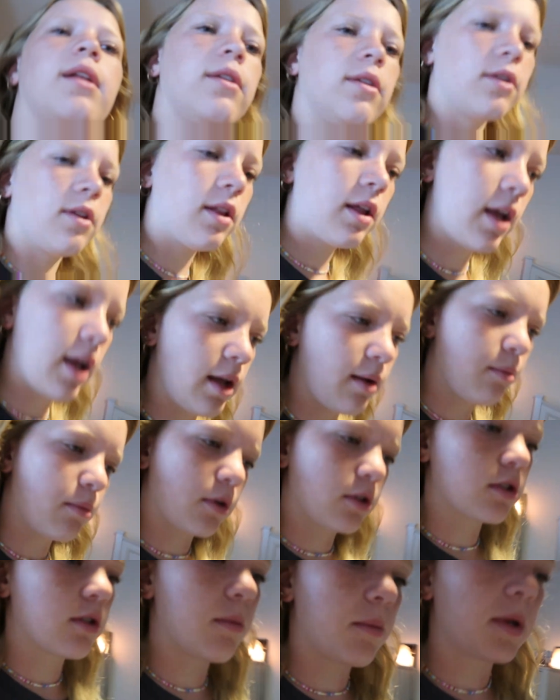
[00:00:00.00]
I literally hate
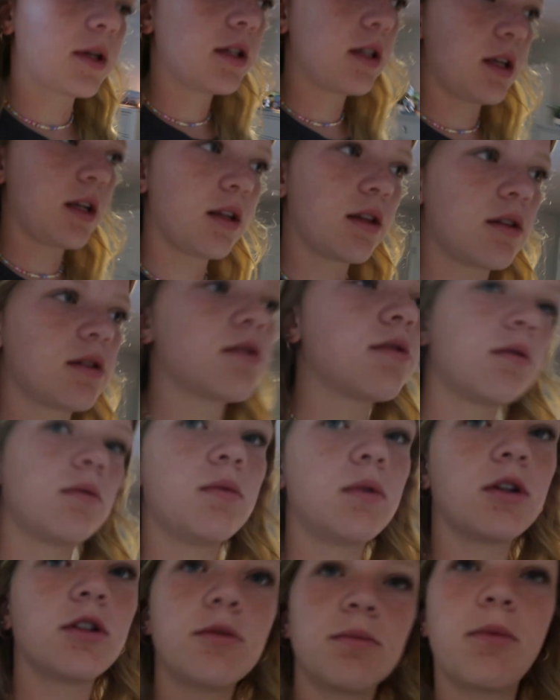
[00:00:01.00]
brushing my teeth. It's the
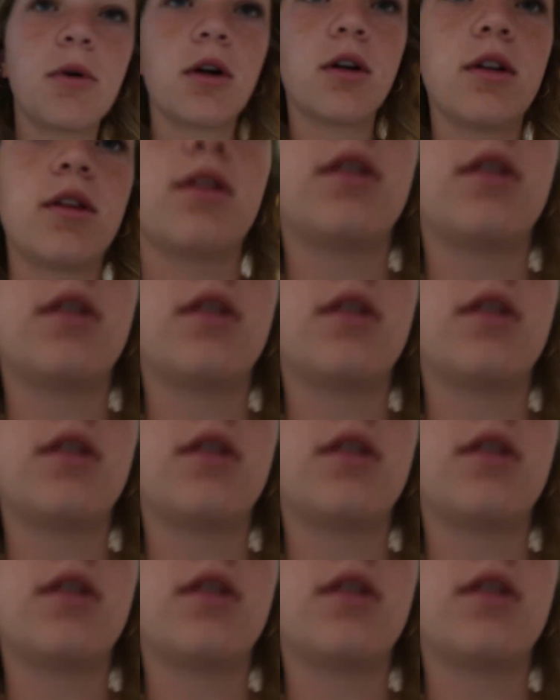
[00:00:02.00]
worst part